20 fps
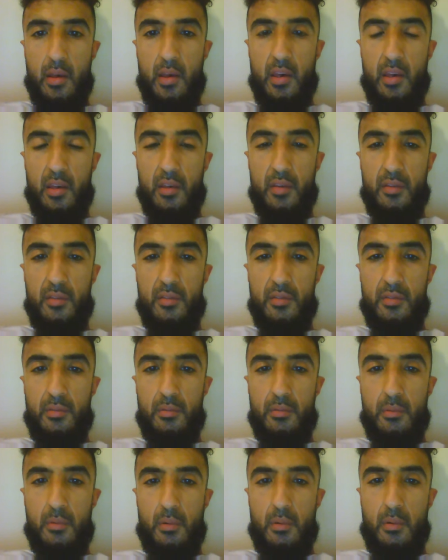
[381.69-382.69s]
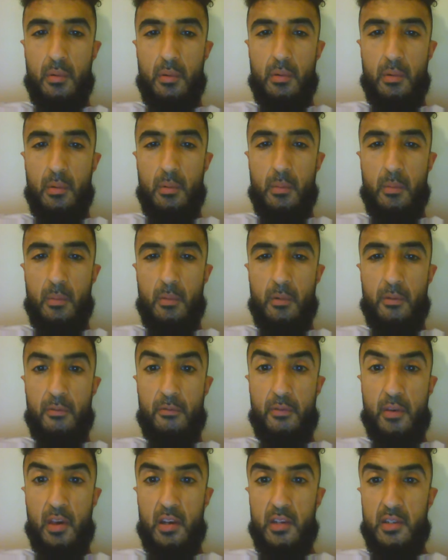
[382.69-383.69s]
his
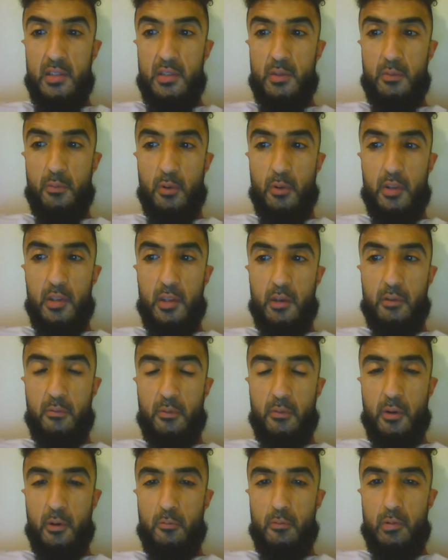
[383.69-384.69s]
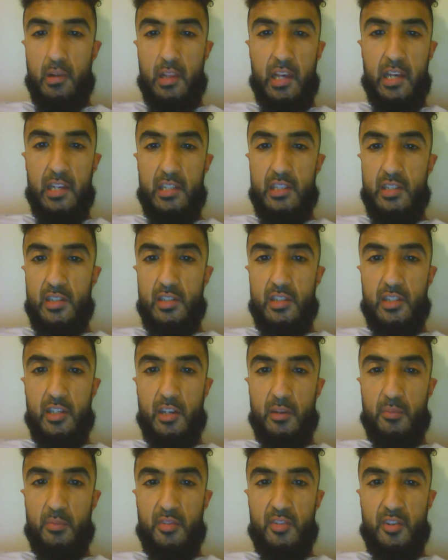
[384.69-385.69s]
fix for different
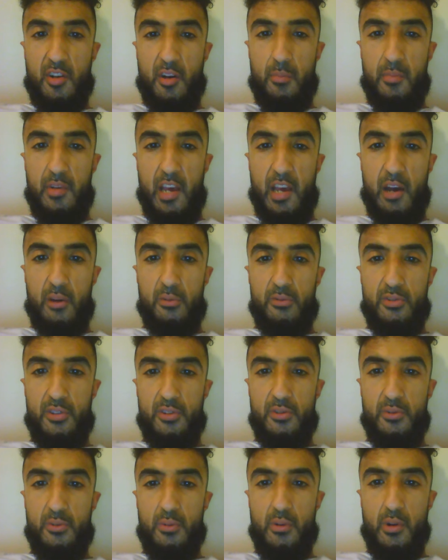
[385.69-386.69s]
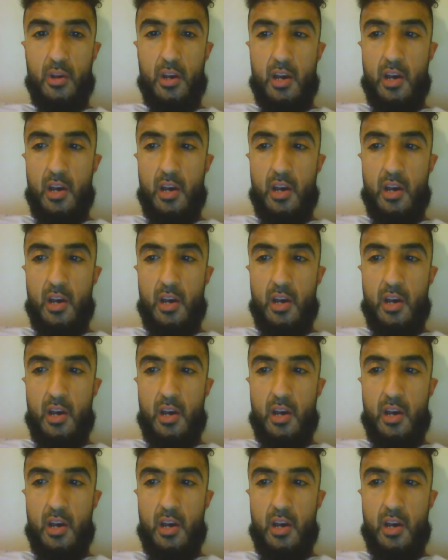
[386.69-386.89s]
relationships come down to,